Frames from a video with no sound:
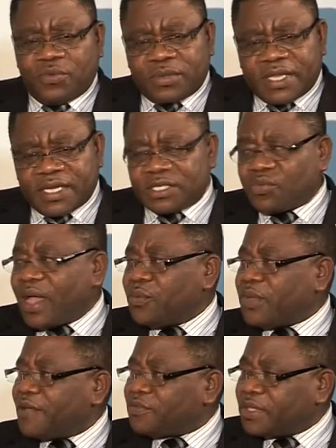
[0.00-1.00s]
That's why
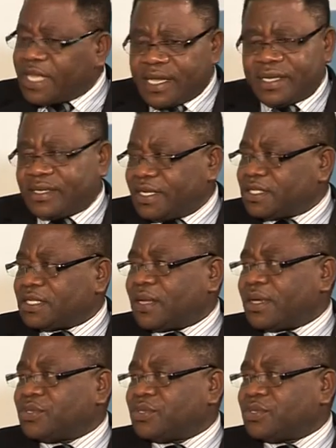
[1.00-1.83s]
we have to take interest in our